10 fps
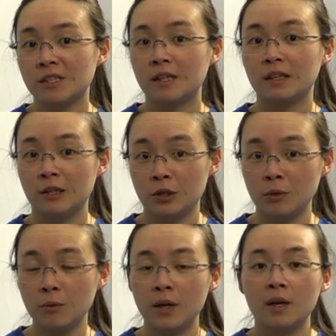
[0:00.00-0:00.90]
that they
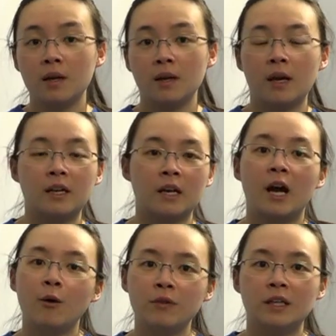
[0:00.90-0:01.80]
do and
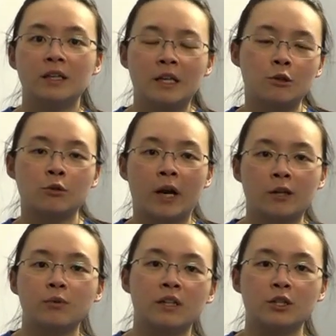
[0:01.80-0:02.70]
how they can
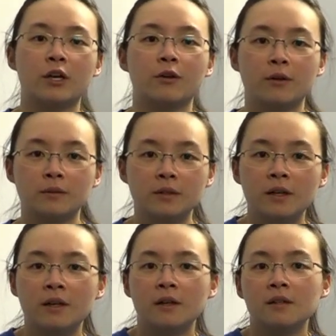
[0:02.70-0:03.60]
interact with each other.
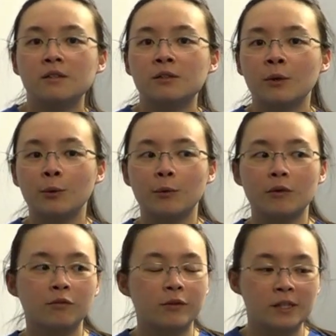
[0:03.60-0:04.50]
So,
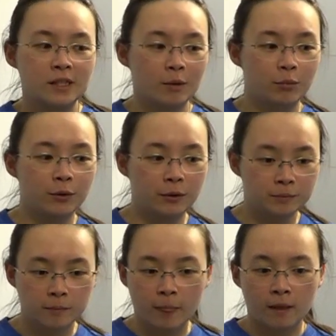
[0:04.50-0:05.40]
for
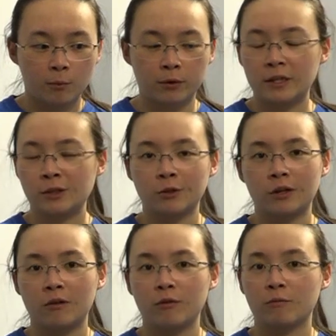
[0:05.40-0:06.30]
example, we're going to start
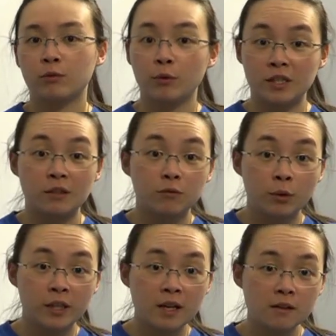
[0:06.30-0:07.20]
off with protein
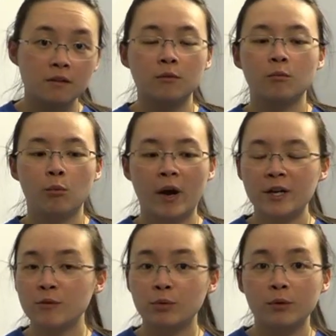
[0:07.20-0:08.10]
folding. Why
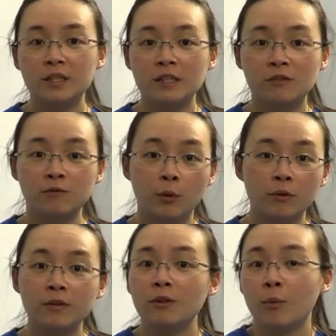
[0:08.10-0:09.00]
do proteins
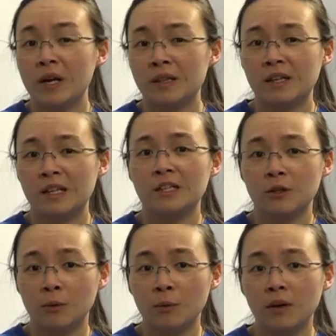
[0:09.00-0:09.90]
fold the way that they
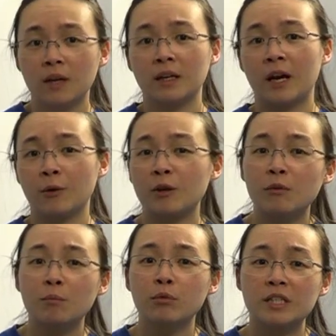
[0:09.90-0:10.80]
do, and how can
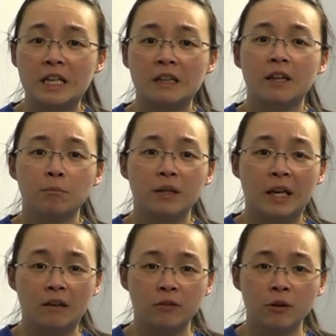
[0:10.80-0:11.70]
we predict that
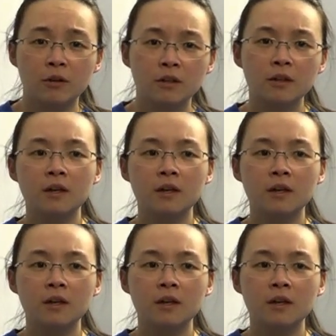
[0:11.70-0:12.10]
behavior?